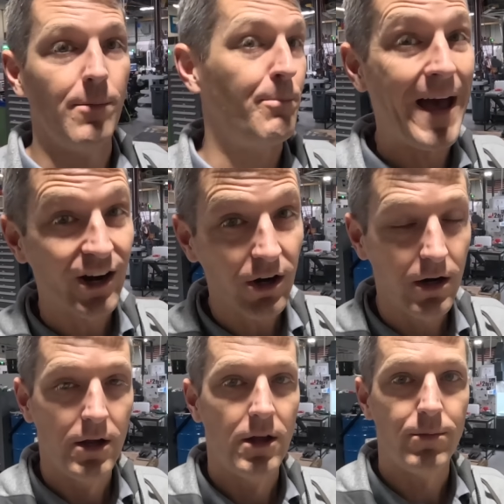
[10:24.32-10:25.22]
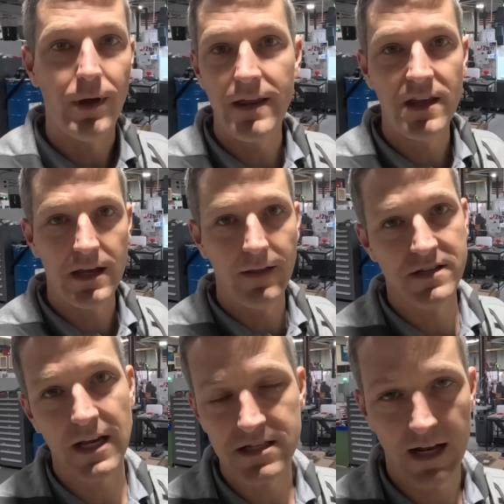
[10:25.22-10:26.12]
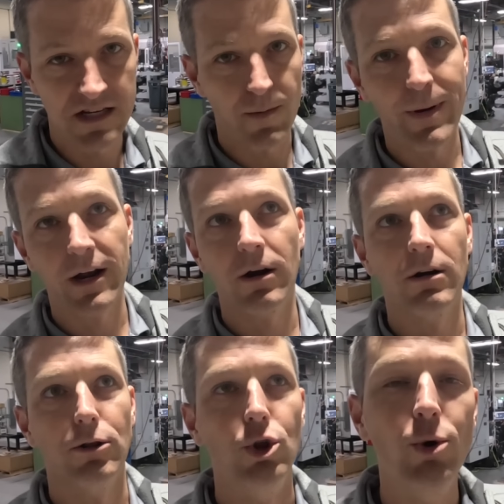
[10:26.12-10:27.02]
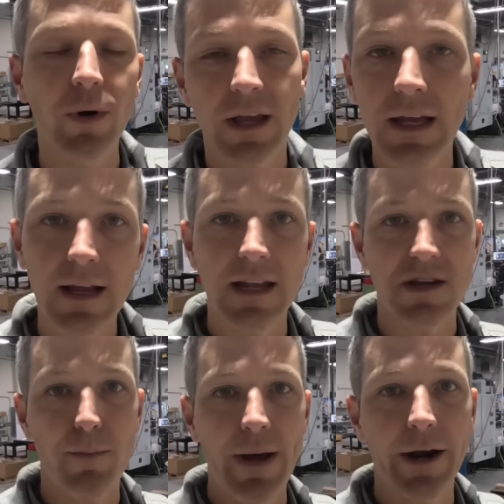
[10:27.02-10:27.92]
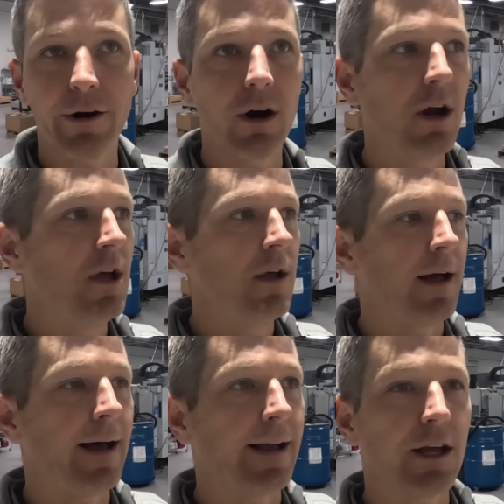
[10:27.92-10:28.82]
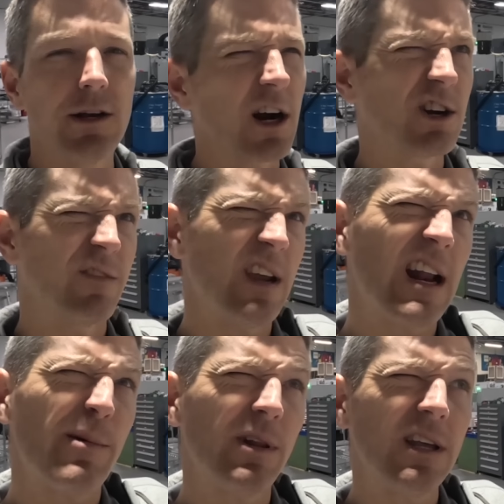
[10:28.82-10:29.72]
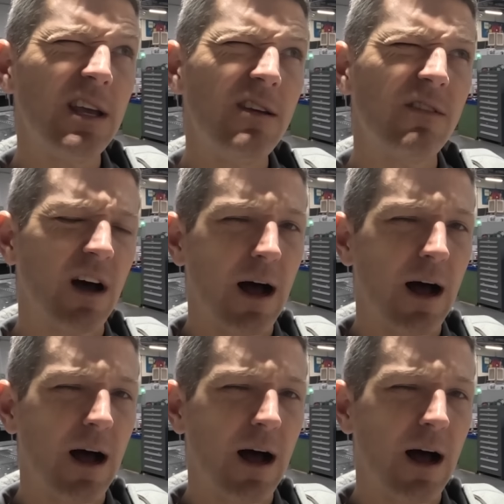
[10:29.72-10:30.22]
better in the, in the sense that it's a better lubricant, it's a better uh, conductor of heat, I believe.